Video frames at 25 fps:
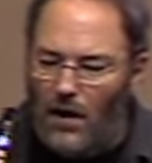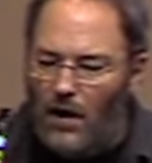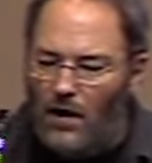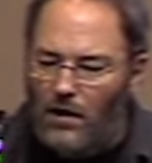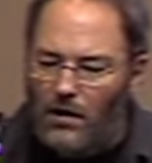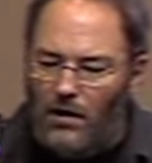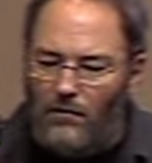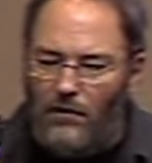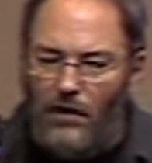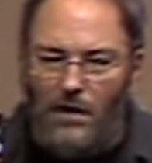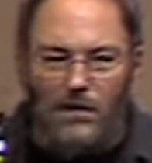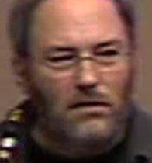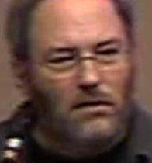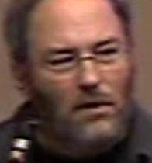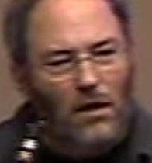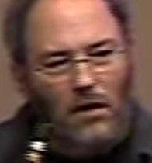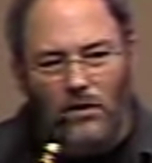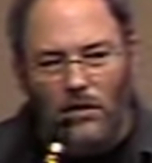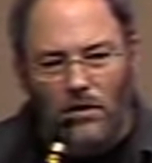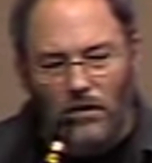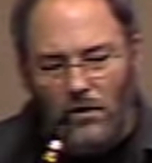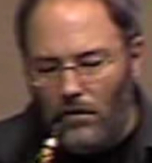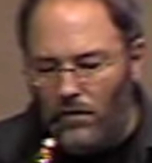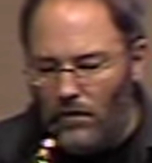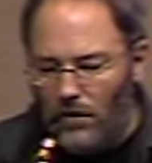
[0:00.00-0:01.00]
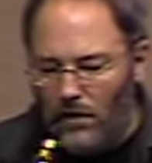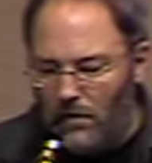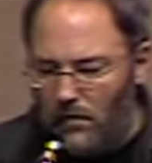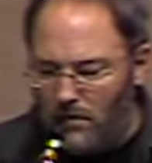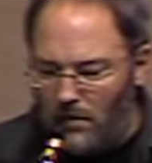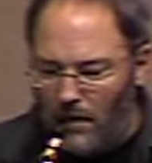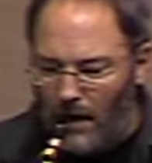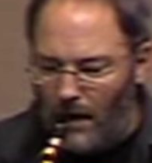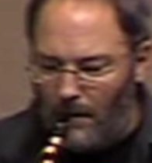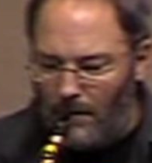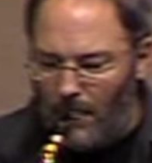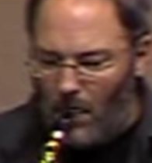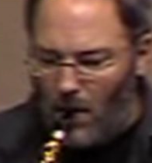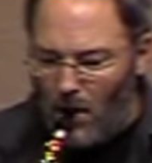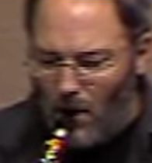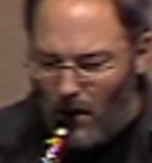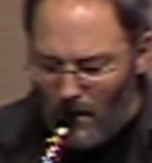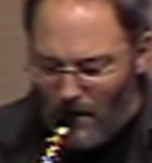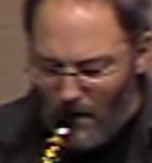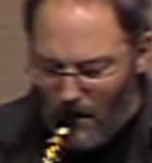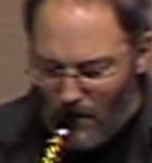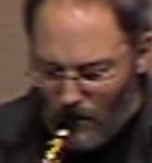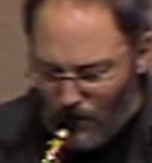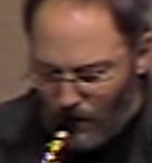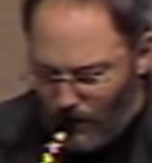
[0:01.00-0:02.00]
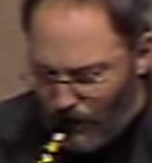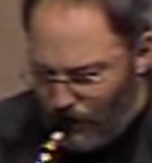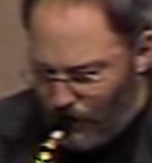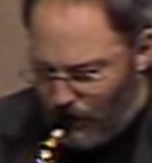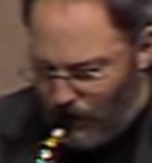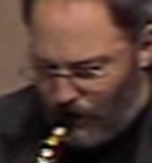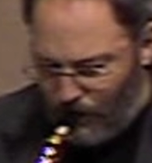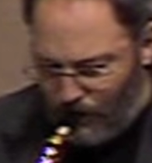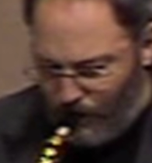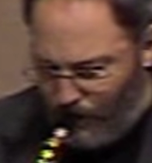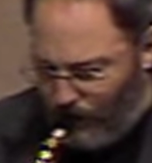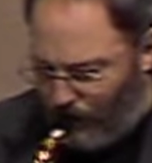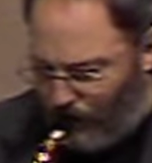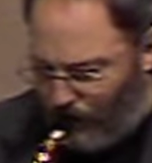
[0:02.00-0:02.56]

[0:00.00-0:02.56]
Now if I start to do things like I've